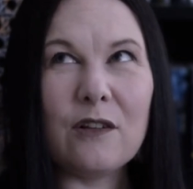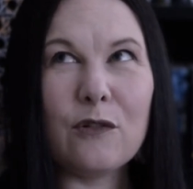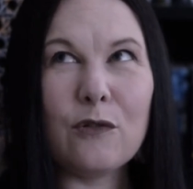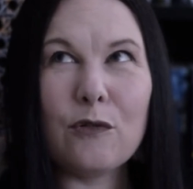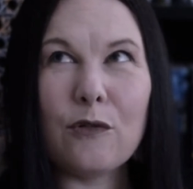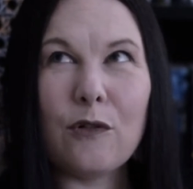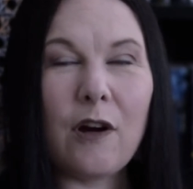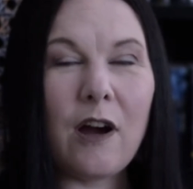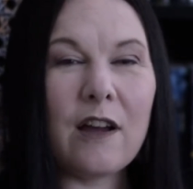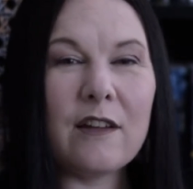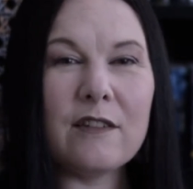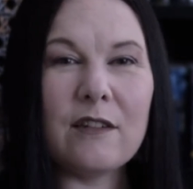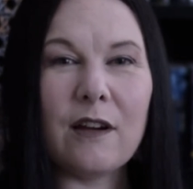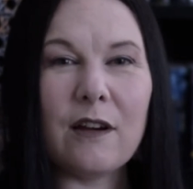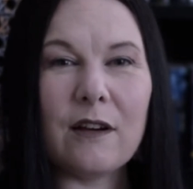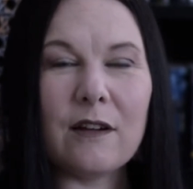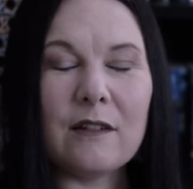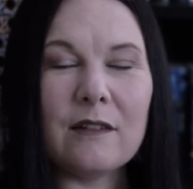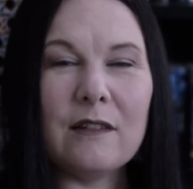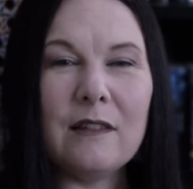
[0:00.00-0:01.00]
cross
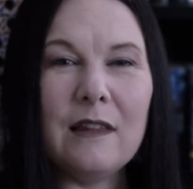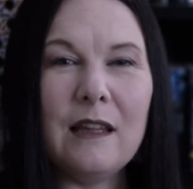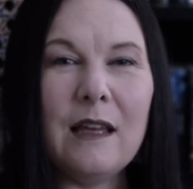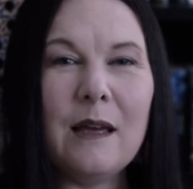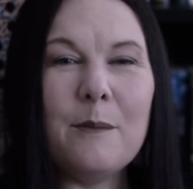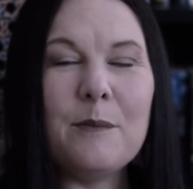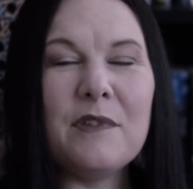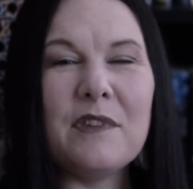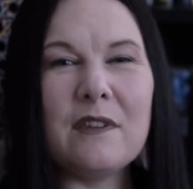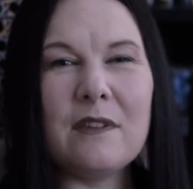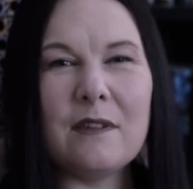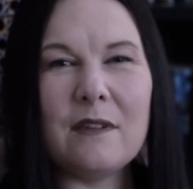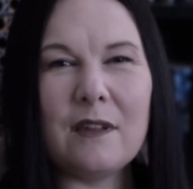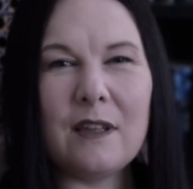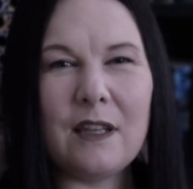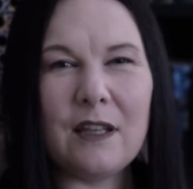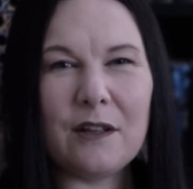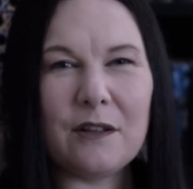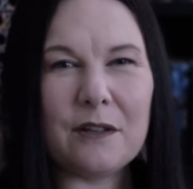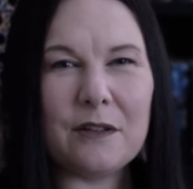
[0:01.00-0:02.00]
our lips
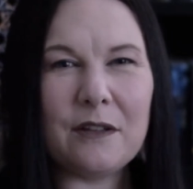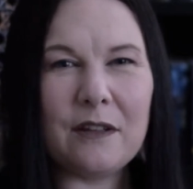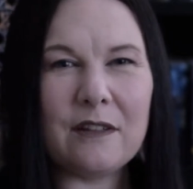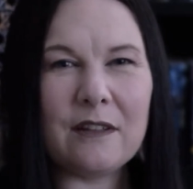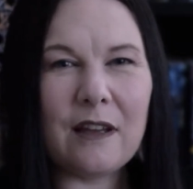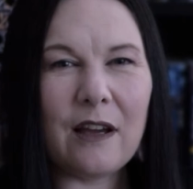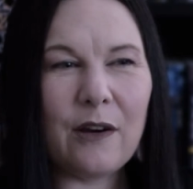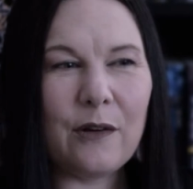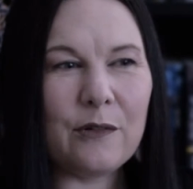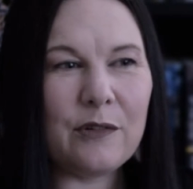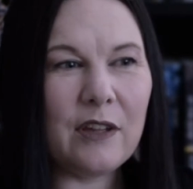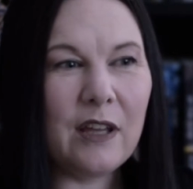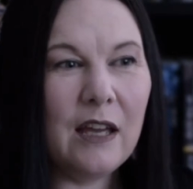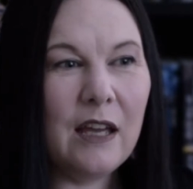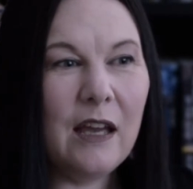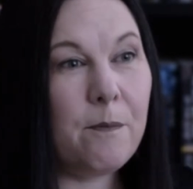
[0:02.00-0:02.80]
here in this house,